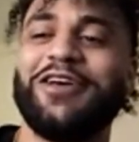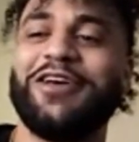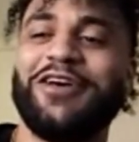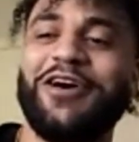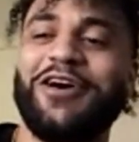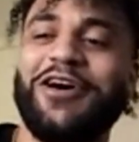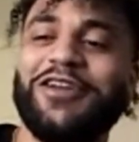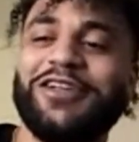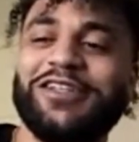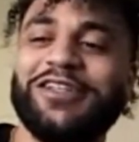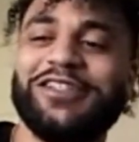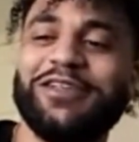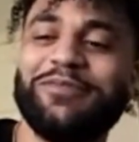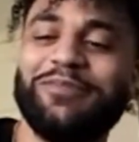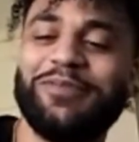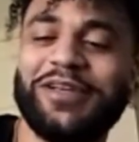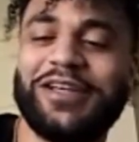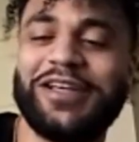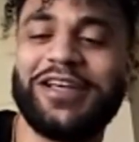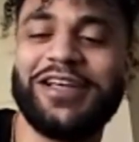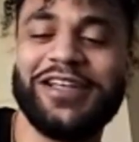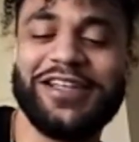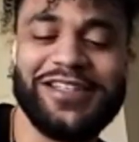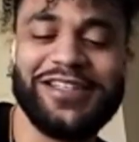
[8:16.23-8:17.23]
honestly,
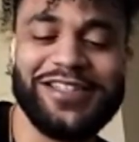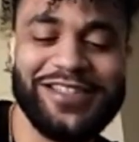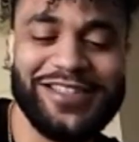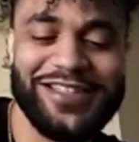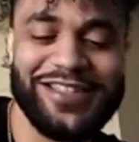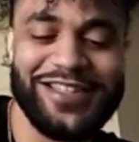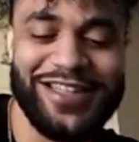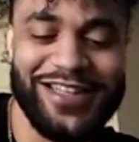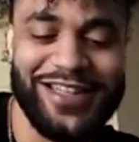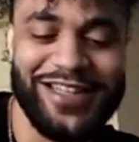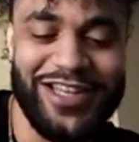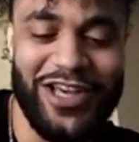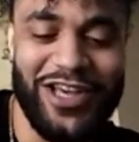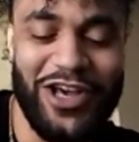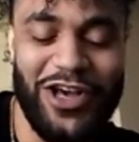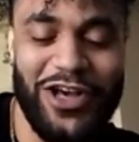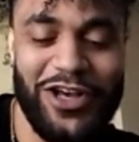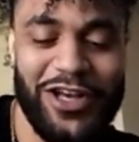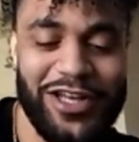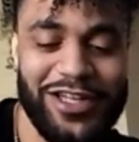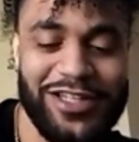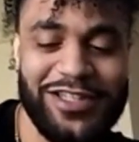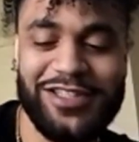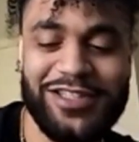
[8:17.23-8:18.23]
because the
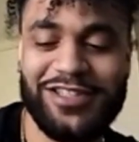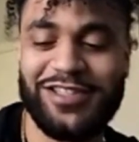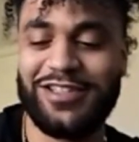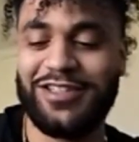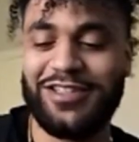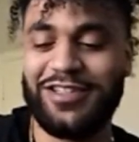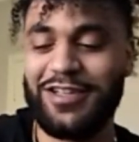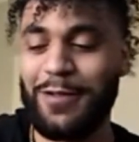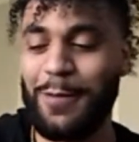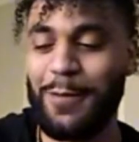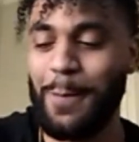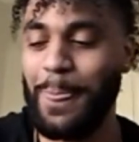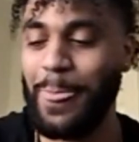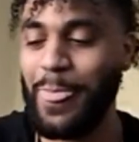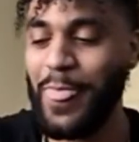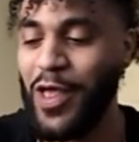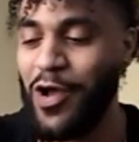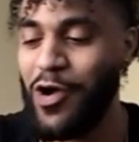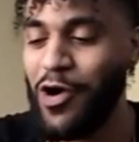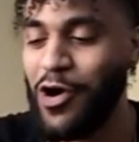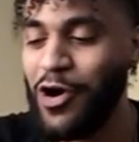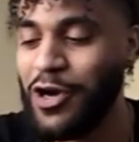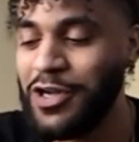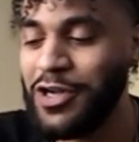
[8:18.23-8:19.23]
odds
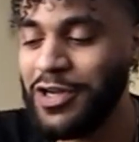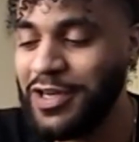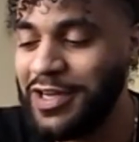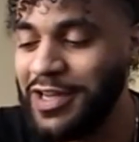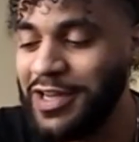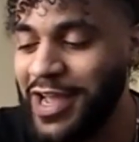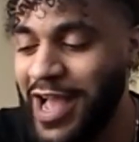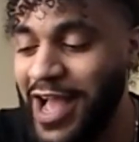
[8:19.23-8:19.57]
aren't.